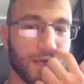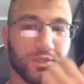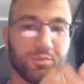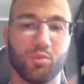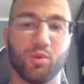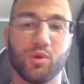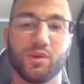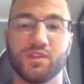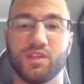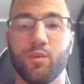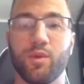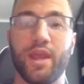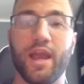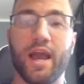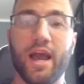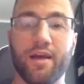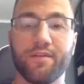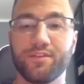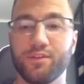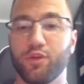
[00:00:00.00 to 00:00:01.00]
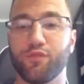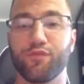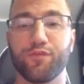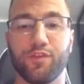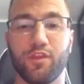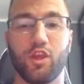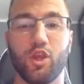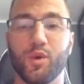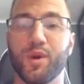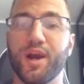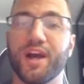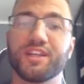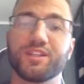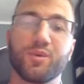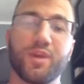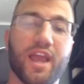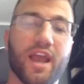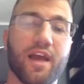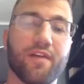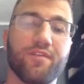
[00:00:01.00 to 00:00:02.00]
reports that we have. So for the US, we
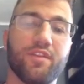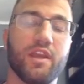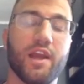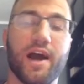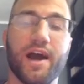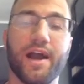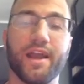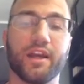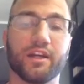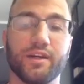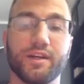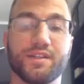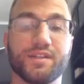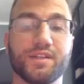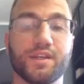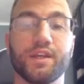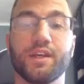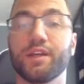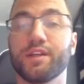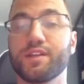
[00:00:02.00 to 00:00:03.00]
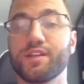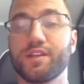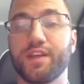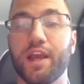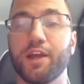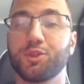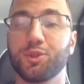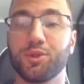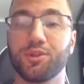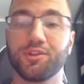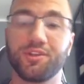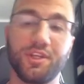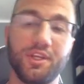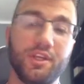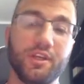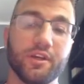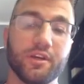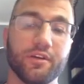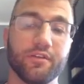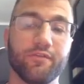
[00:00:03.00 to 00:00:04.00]
have the IRS Schedule
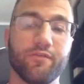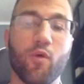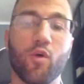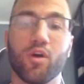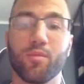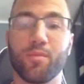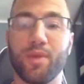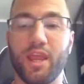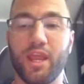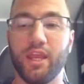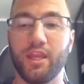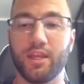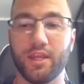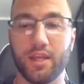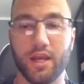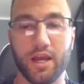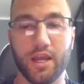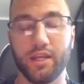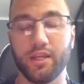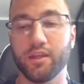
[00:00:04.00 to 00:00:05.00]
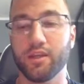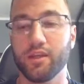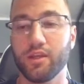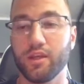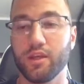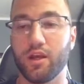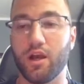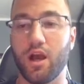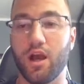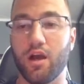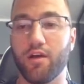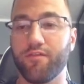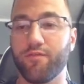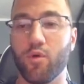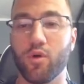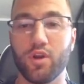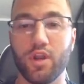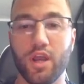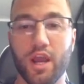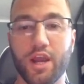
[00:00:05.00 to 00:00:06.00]
D, Form
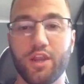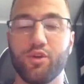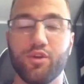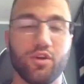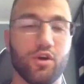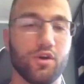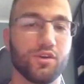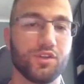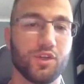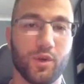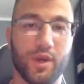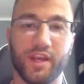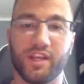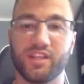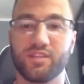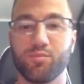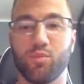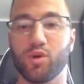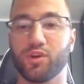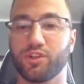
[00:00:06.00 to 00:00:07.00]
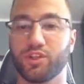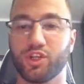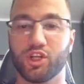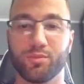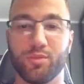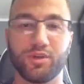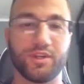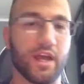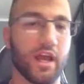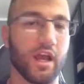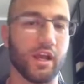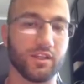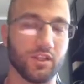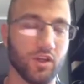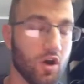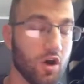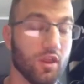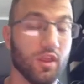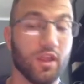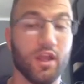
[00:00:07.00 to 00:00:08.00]
8949. You can also export TurboTax
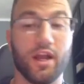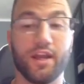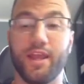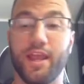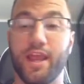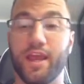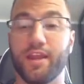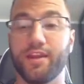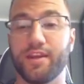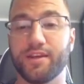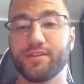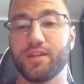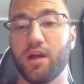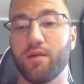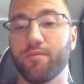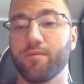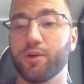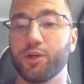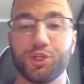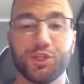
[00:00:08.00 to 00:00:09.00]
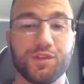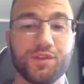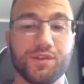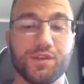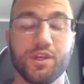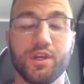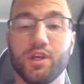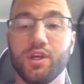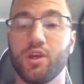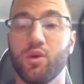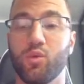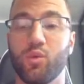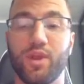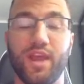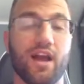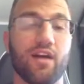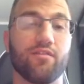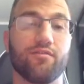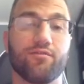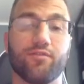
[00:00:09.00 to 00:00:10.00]
online and desktop versions. We
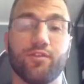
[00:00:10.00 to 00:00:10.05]
have for